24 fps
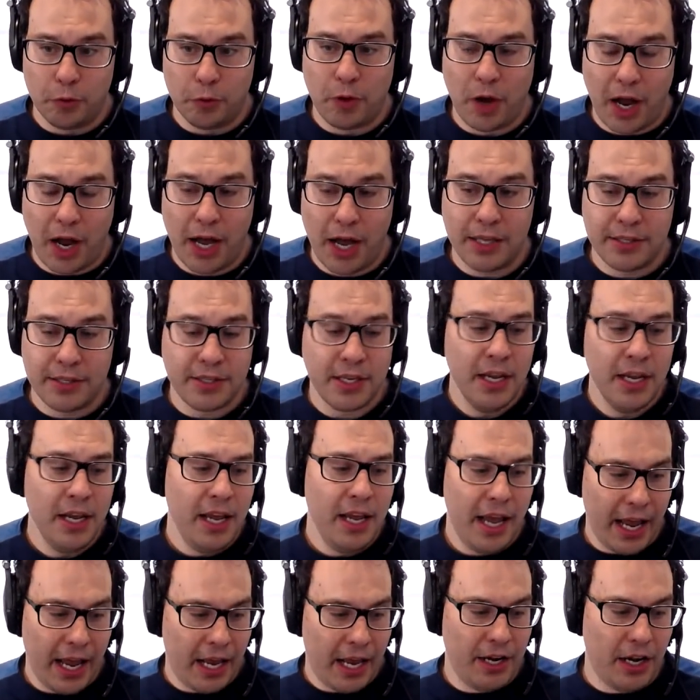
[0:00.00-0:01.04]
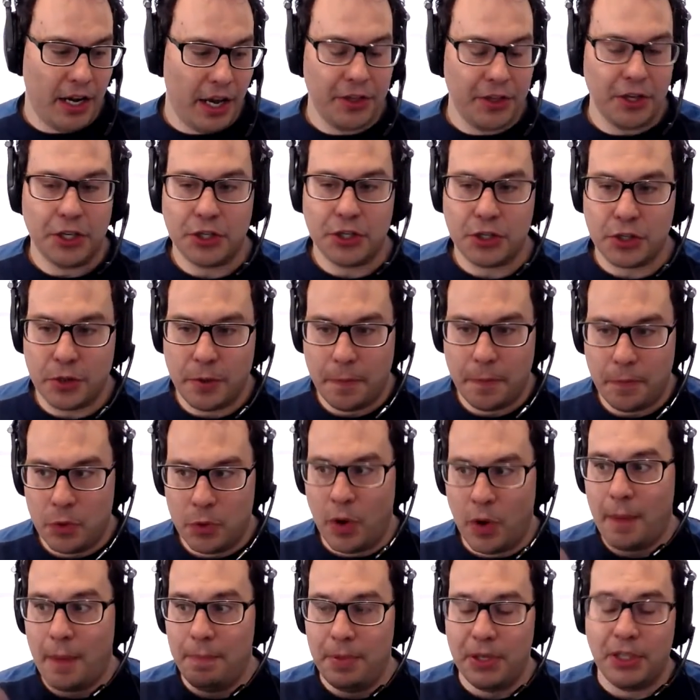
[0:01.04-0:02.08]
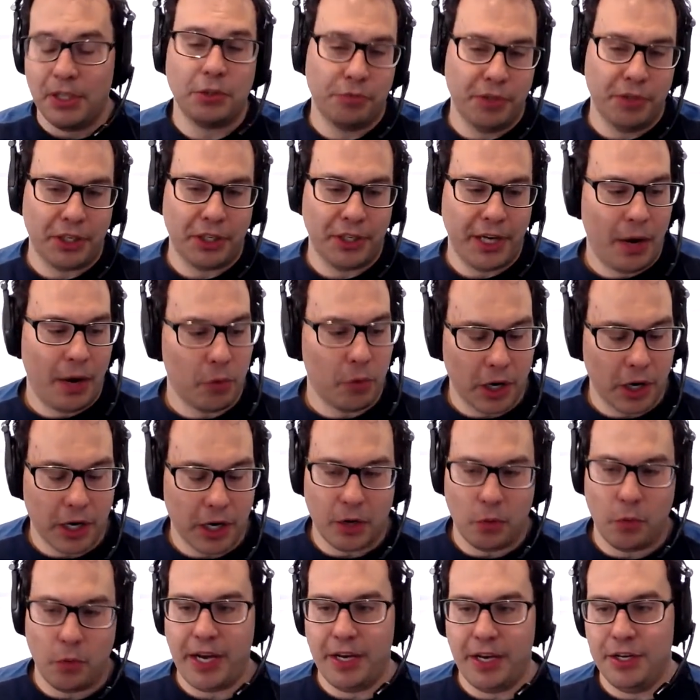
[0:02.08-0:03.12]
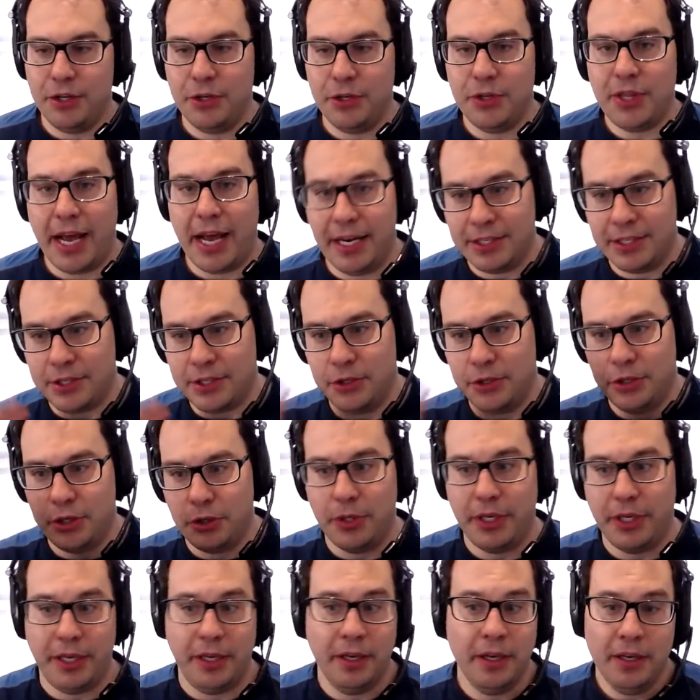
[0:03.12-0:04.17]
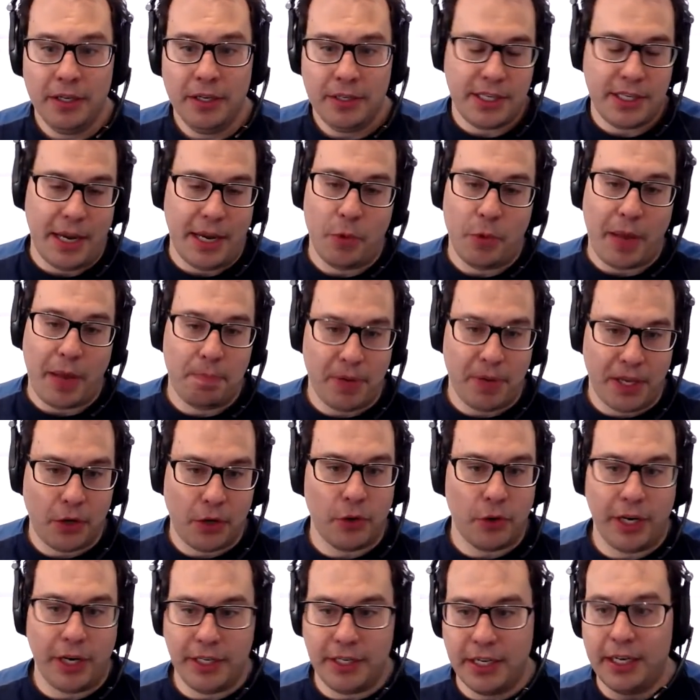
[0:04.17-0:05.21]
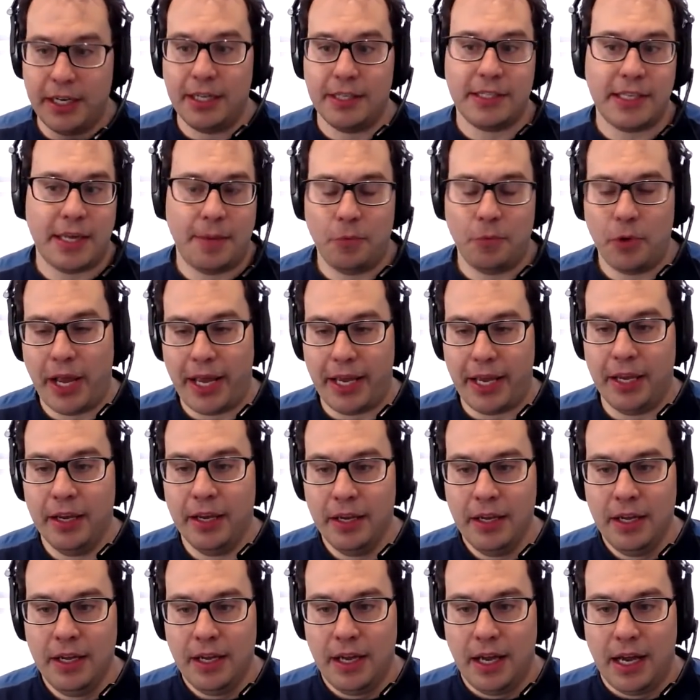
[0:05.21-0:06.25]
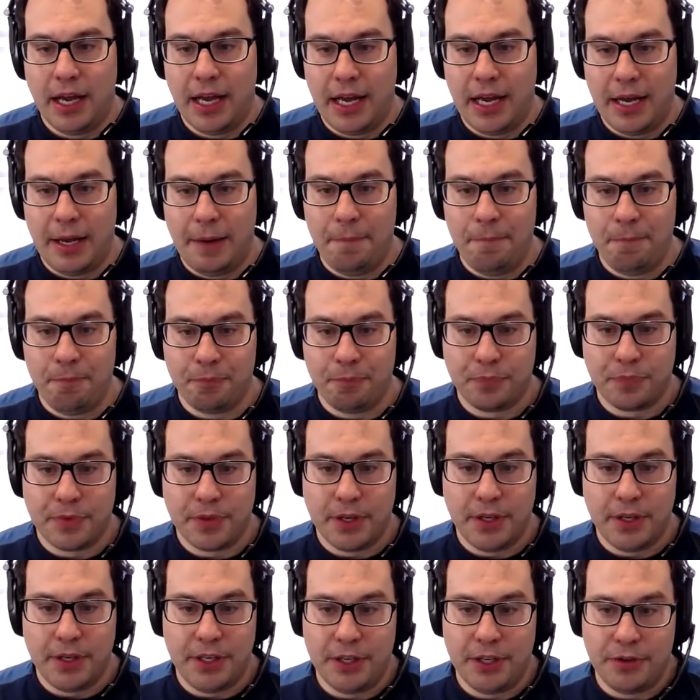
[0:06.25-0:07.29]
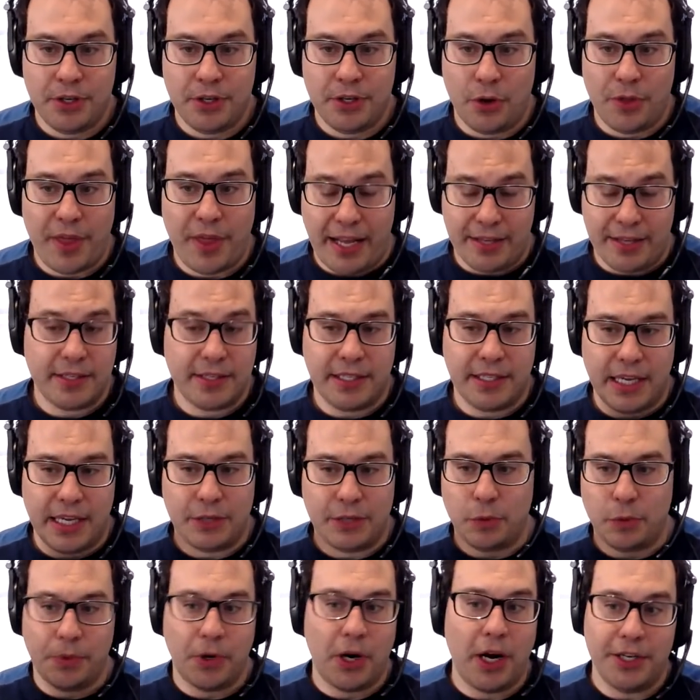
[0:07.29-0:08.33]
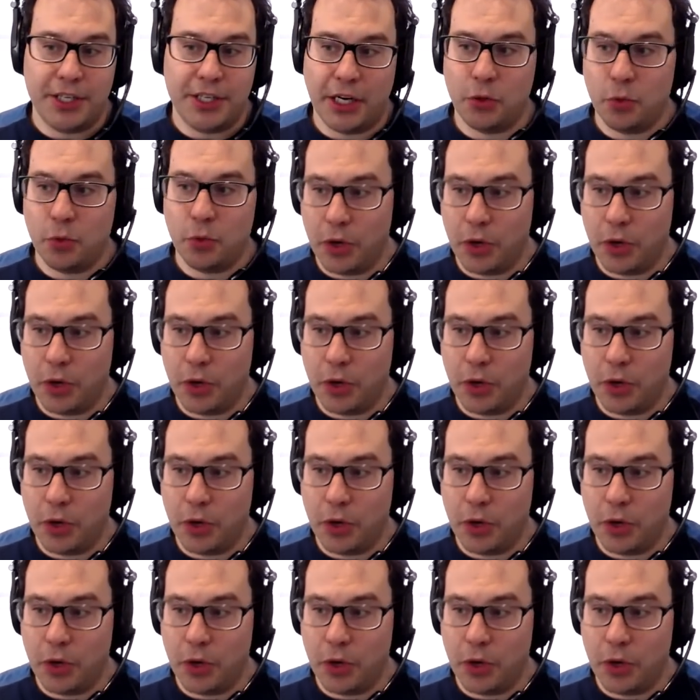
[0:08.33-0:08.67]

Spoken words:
us and others. We want to build a real network, and a way to do that is to do it same way Bitcoin did it, same way that successful project